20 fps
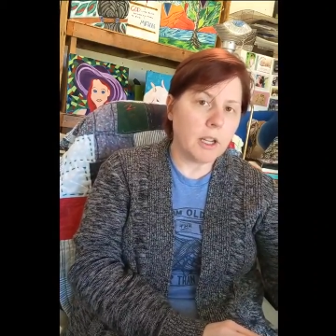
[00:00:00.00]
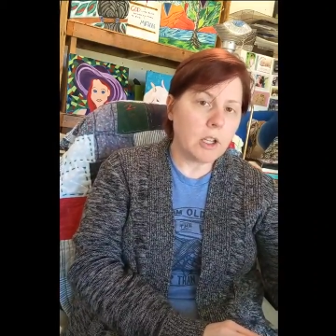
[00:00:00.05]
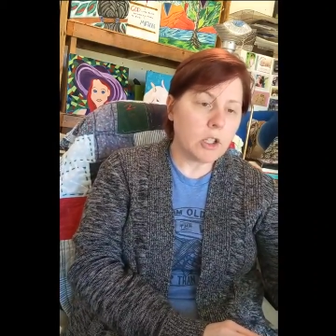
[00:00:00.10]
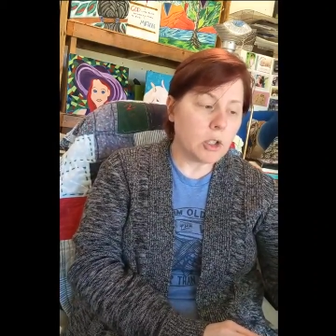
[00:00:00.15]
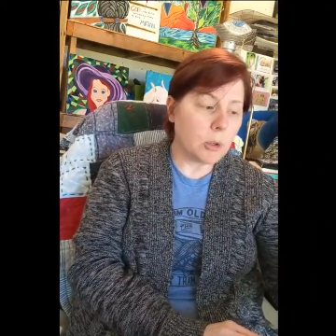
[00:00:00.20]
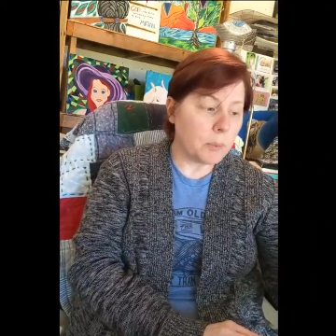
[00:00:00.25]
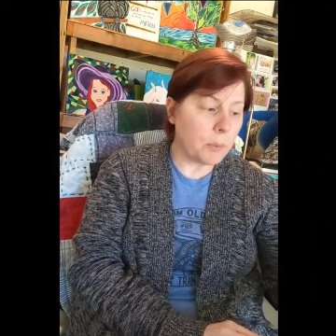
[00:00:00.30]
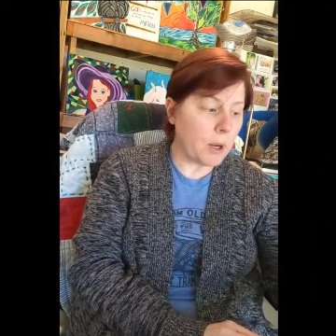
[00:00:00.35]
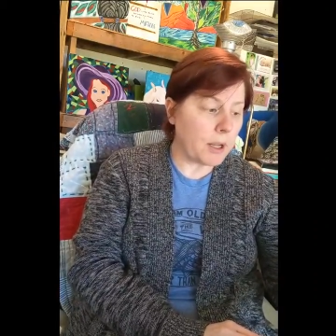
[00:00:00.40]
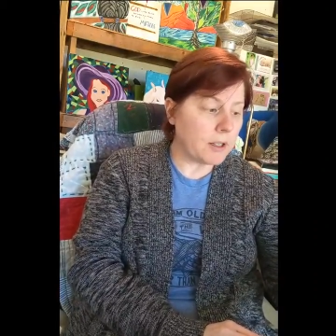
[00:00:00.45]

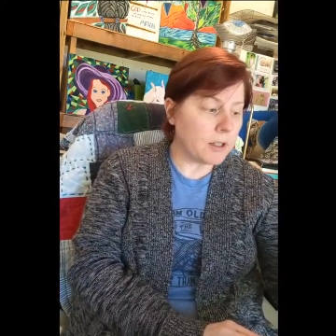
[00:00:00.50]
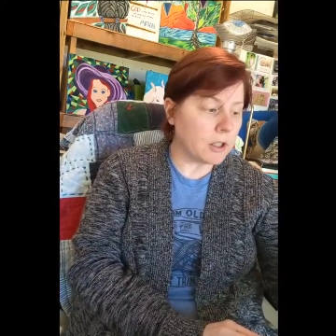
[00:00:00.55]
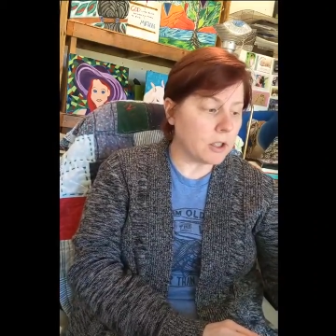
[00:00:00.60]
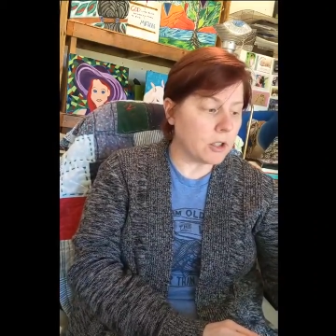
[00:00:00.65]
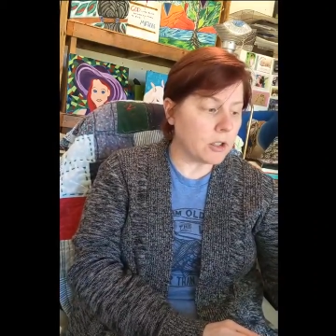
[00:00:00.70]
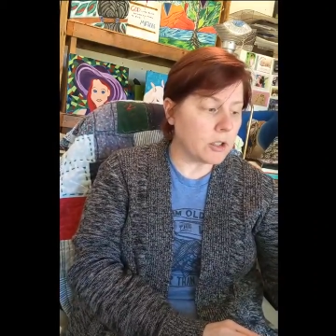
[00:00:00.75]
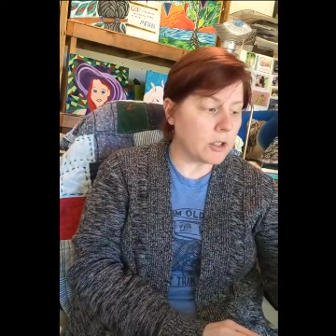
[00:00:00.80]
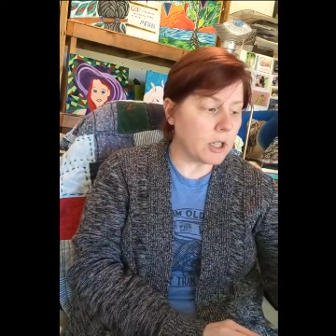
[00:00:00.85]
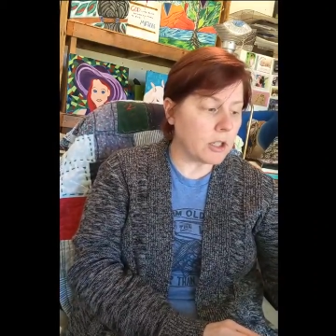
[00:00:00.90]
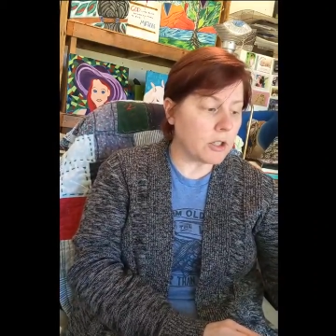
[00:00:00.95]
To
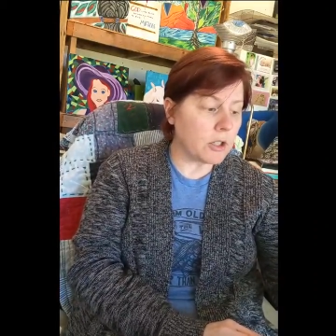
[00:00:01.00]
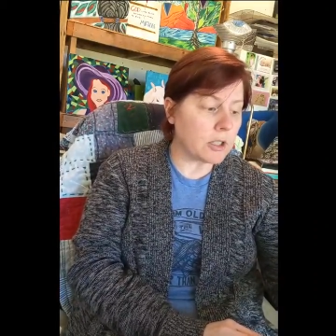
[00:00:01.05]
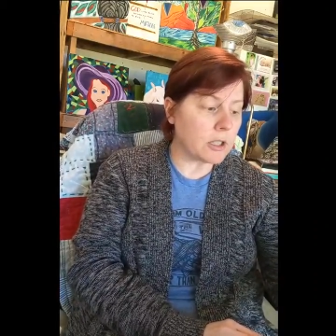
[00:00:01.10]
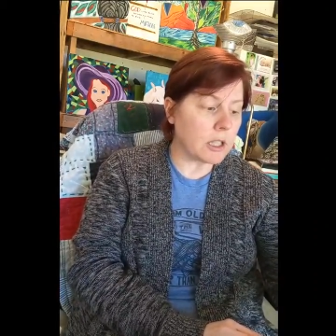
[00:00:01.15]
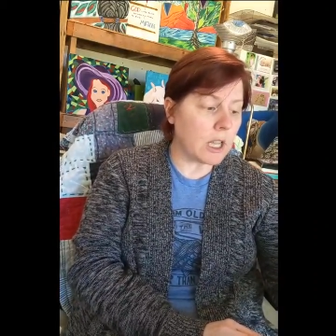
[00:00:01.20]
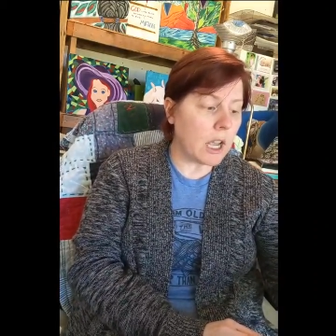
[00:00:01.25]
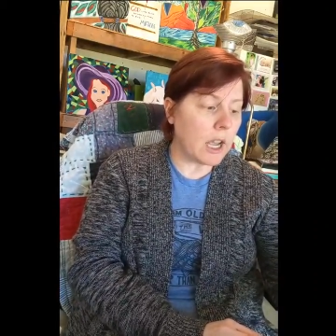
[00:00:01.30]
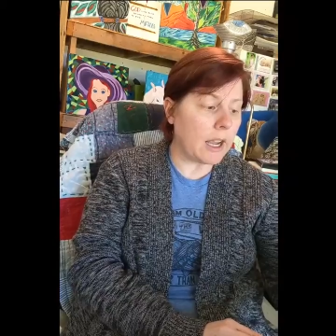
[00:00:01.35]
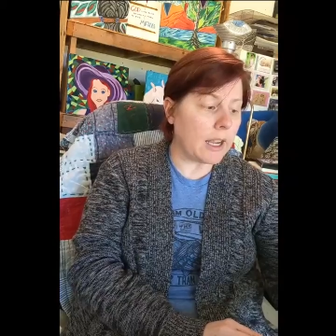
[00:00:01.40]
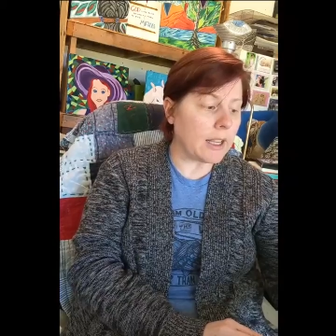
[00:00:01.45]
predators such as
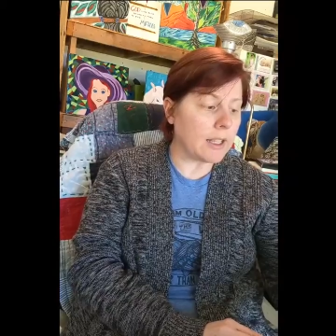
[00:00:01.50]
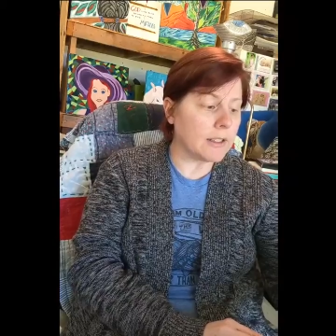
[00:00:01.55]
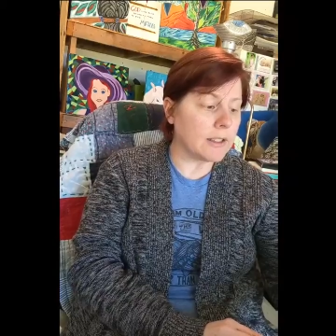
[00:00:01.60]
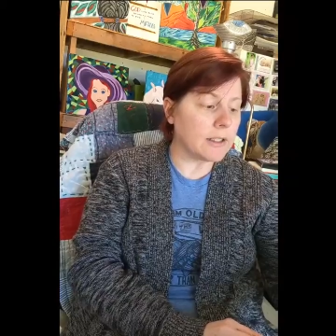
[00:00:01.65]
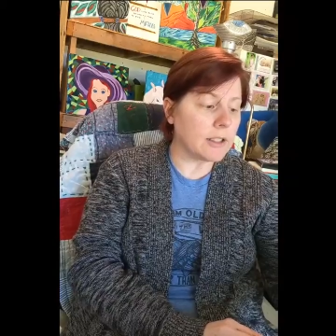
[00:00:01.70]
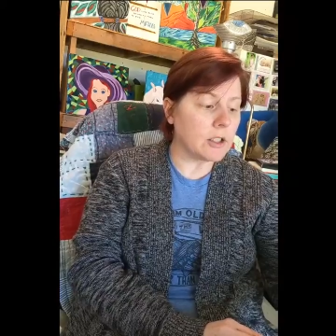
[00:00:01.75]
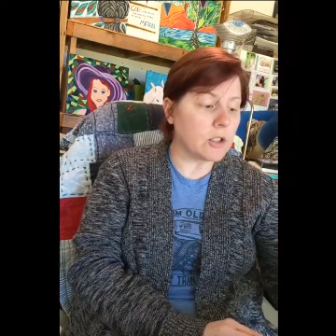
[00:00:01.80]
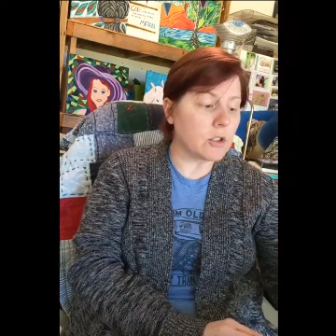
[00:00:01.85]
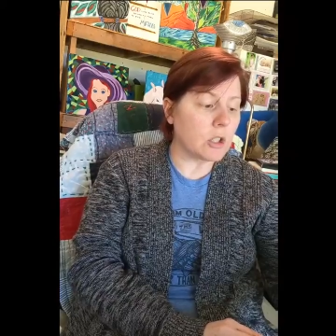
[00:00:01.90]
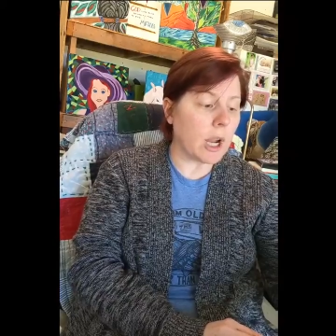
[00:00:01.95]
lions,
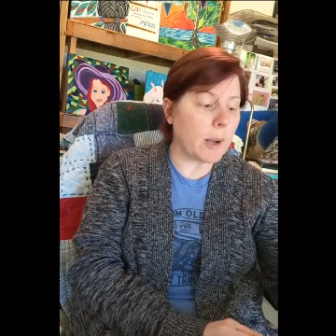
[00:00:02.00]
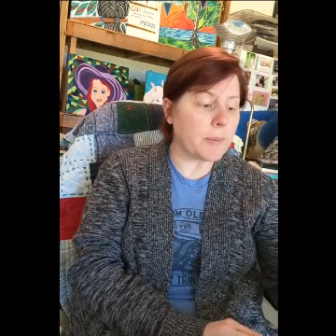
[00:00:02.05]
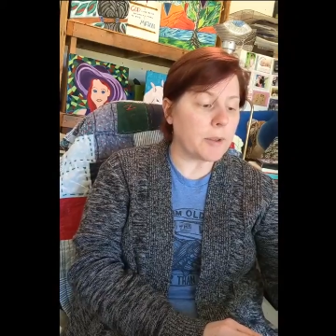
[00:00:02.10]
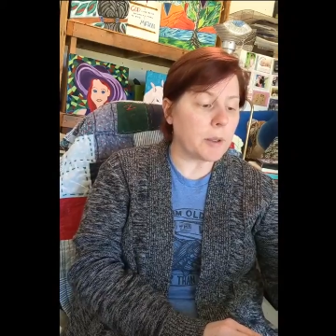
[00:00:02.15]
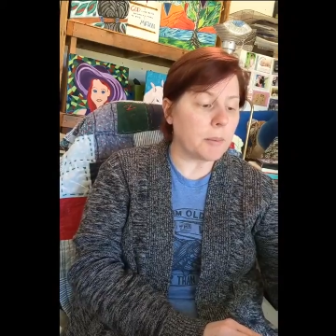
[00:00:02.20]
the stripes